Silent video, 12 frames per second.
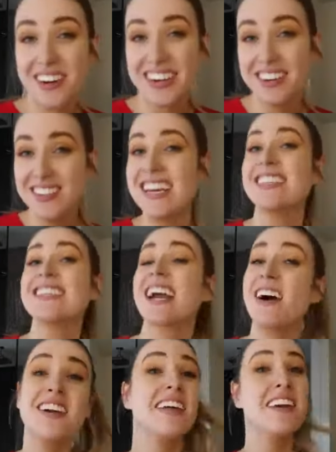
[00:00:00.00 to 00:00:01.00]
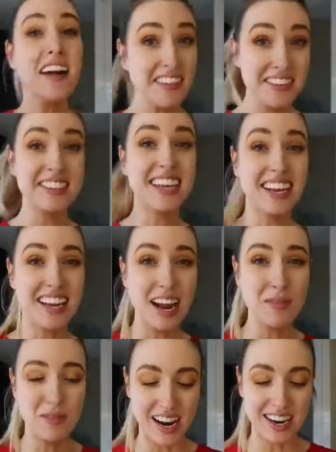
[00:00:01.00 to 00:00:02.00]
we're going to be testing out another
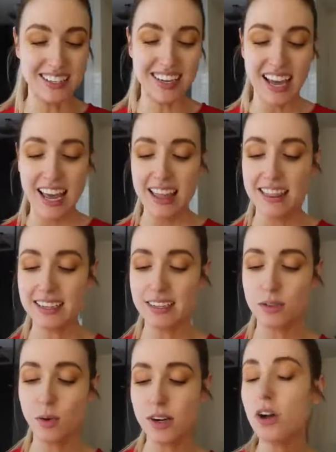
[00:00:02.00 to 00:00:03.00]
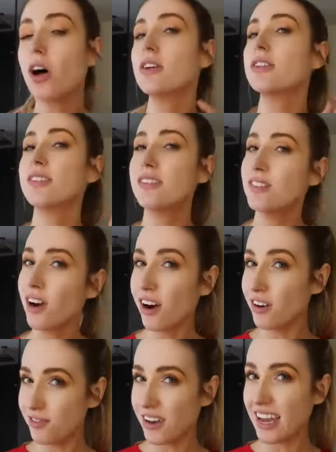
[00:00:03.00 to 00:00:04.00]
skincare brand. This is one called
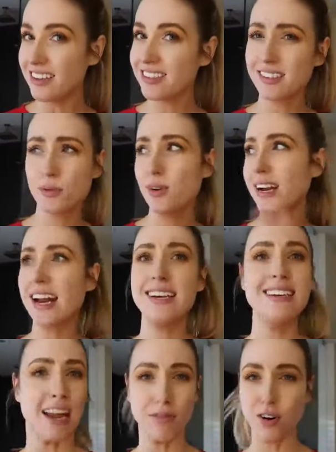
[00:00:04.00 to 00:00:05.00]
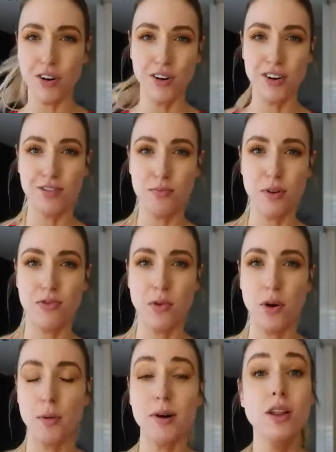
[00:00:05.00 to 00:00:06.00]
Starface. This is one I never heard of
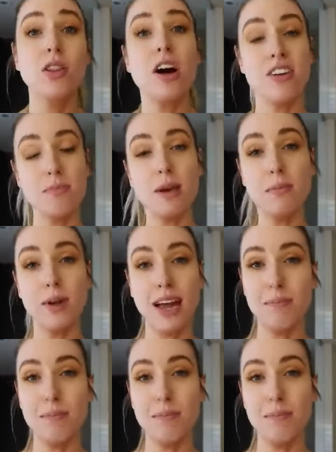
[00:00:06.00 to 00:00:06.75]
before, but a lot of people